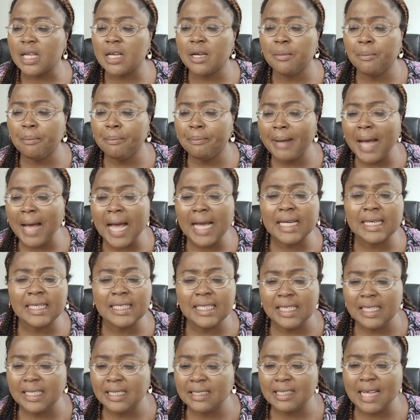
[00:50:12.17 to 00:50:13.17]
Back
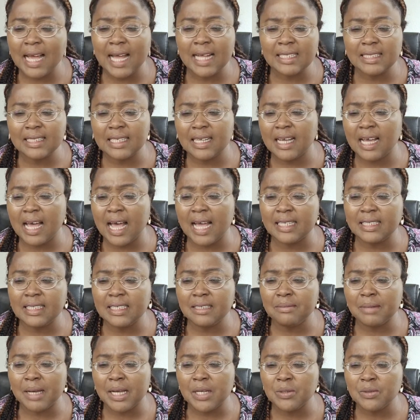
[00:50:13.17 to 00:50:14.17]
in that, I
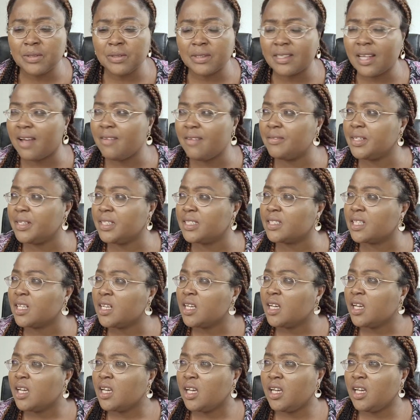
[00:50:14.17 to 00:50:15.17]
did my youth service
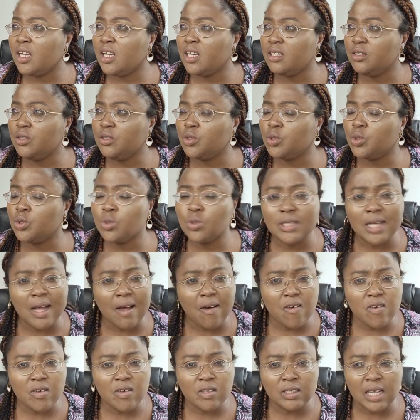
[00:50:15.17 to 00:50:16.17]
in
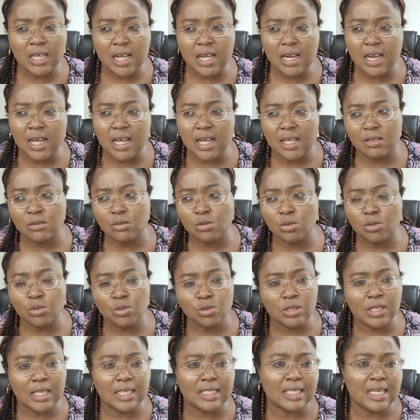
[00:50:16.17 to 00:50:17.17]
2000 and
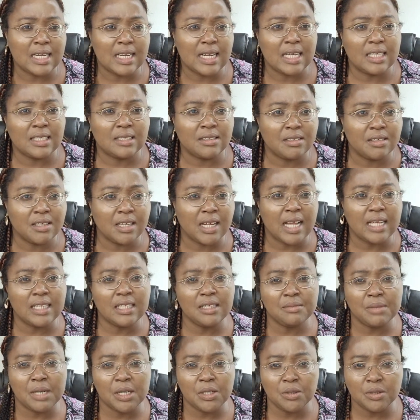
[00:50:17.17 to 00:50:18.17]
2003. I
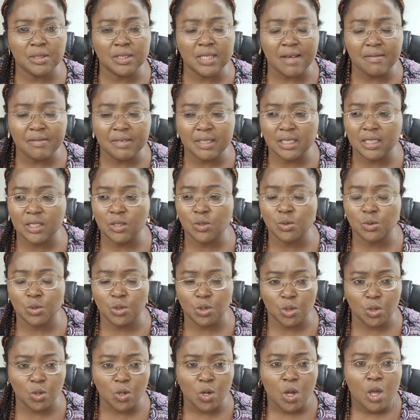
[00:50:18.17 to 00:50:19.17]
did my youth service in
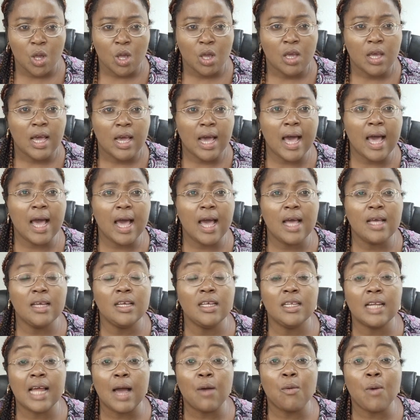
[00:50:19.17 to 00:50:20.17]
Uyo,
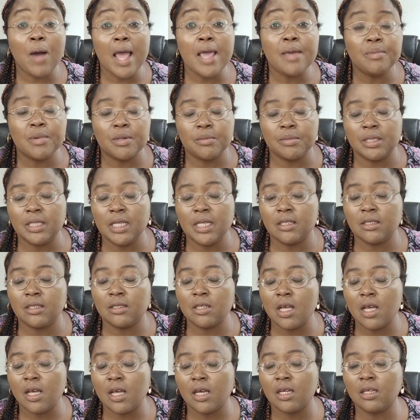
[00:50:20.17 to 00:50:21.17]
in Akwa Ibom
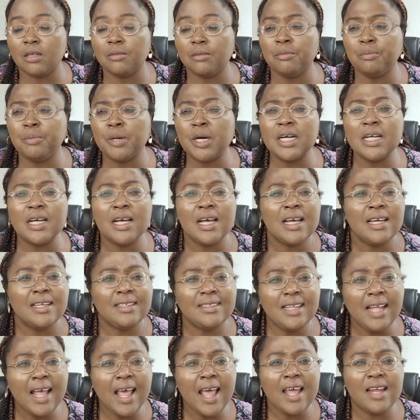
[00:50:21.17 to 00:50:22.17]
State. But
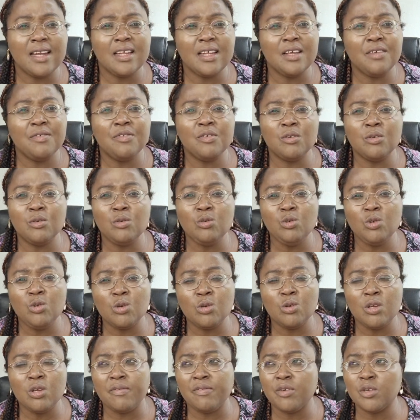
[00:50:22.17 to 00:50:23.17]
then, if
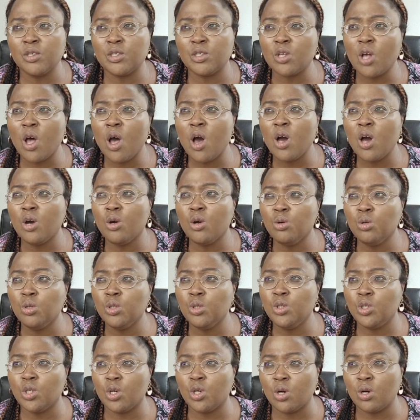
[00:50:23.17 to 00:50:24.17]
you saw
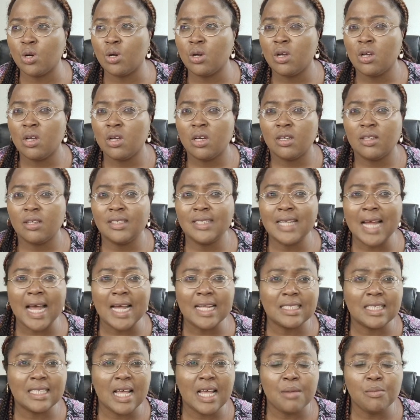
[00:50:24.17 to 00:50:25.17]
Uyo,
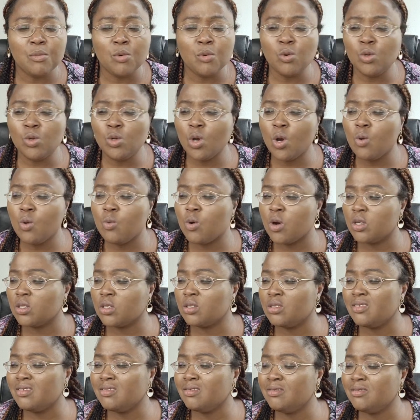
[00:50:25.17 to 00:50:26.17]
that time Uyo
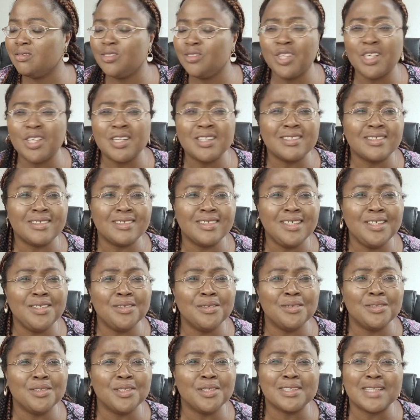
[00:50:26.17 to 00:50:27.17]
was just,
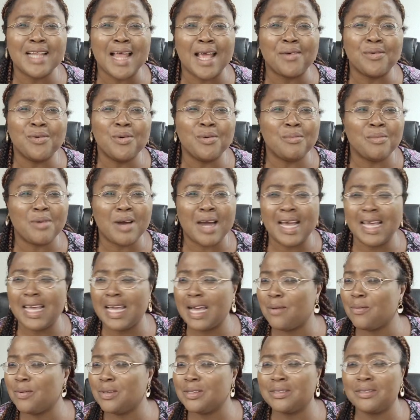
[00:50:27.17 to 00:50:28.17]
just like
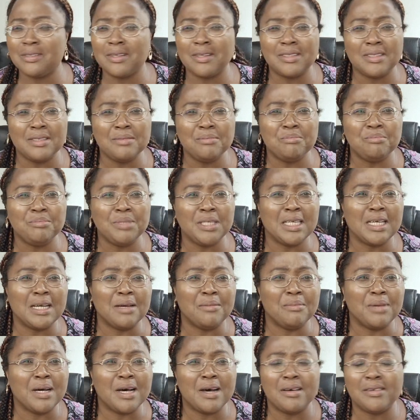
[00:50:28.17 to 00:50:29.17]
Umuahia, was nothing big
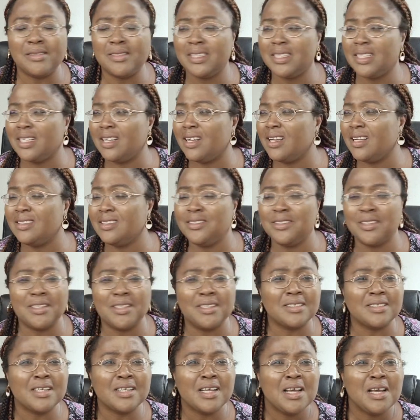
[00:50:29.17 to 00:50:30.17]
about it,
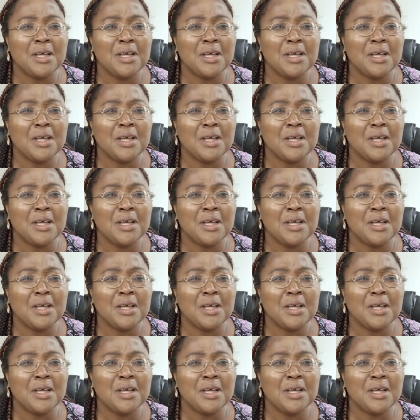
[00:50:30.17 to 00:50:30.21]
just,